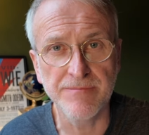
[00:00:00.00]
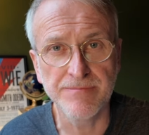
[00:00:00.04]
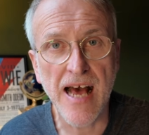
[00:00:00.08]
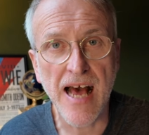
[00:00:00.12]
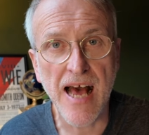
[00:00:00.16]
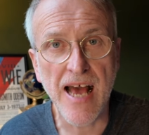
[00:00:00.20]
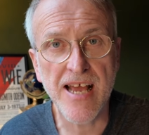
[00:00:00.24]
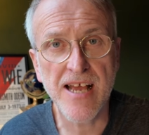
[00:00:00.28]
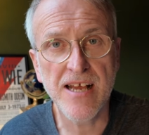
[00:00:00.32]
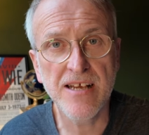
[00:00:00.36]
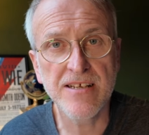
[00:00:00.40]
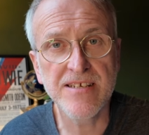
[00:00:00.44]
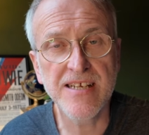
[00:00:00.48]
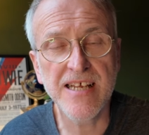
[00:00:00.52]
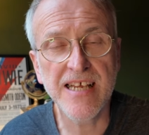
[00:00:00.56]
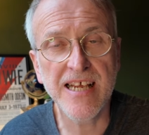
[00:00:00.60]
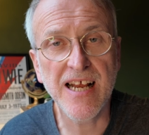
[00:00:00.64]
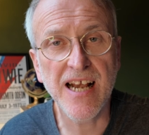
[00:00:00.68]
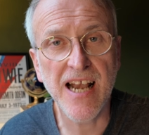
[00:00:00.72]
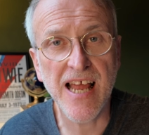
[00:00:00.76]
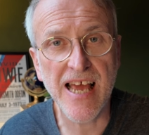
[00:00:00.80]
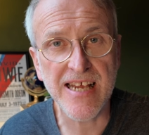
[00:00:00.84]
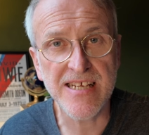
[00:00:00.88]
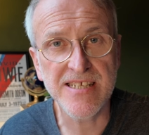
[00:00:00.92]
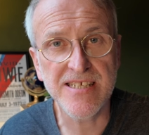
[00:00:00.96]
I had
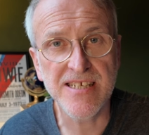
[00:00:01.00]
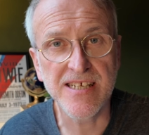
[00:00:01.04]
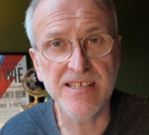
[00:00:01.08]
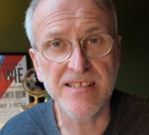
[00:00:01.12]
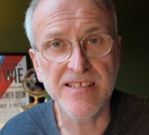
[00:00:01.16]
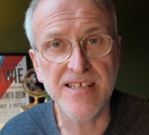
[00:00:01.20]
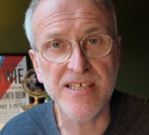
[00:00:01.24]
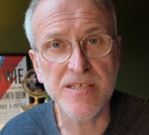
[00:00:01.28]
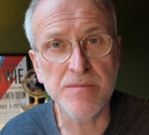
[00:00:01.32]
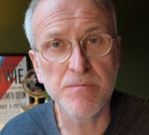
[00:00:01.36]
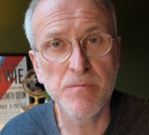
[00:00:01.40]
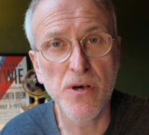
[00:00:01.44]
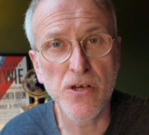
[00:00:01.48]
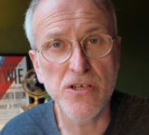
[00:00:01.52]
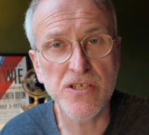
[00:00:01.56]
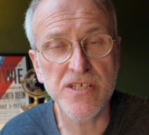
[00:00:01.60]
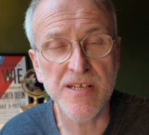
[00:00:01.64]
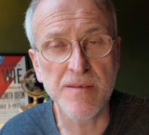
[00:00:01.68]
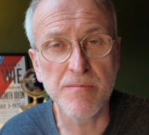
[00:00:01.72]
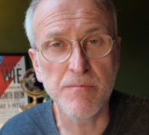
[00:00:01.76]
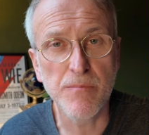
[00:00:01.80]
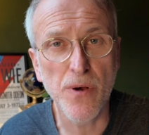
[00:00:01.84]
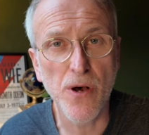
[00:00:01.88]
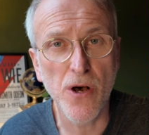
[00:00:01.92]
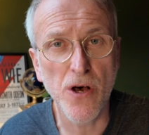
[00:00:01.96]
neglected this most
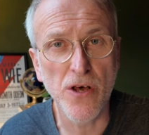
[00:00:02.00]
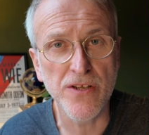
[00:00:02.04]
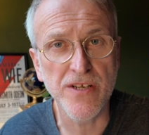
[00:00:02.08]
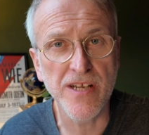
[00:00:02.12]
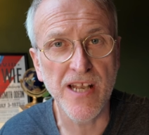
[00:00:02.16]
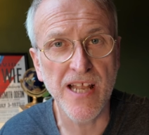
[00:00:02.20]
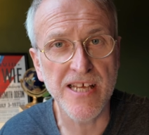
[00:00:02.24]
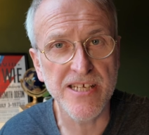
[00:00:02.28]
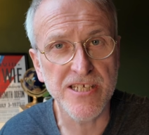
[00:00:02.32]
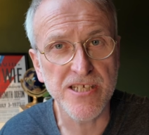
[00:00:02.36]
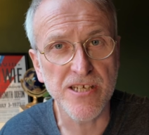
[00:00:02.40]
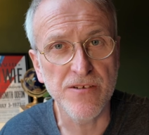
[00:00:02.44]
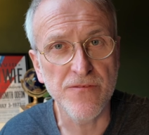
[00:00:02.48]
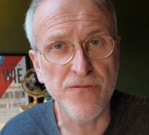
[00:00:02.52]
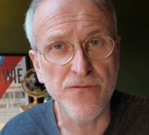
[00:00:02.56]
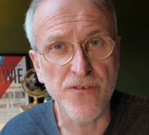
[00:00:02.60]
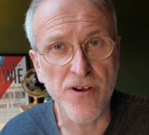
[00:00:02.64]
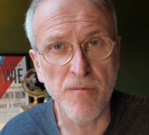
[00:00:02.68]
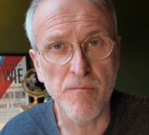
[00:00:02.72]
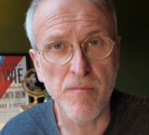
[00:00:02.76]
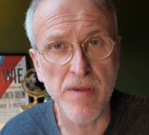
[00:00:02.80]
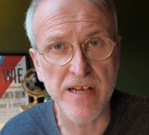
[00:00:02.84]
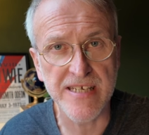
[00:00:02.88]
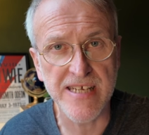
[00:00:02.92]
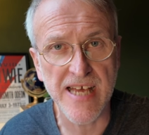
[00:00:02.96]
important lesson
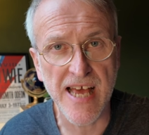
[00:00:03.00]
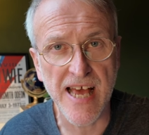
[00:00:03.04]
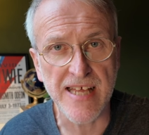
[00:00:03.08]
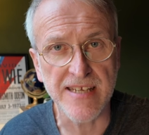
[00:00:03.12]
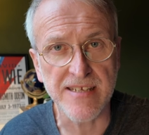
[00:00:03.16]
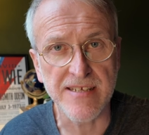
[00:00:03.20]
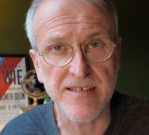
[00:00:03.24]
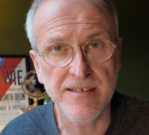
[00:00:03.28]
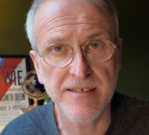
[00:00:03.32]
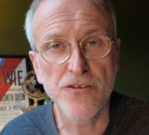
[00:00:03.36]
from my dad.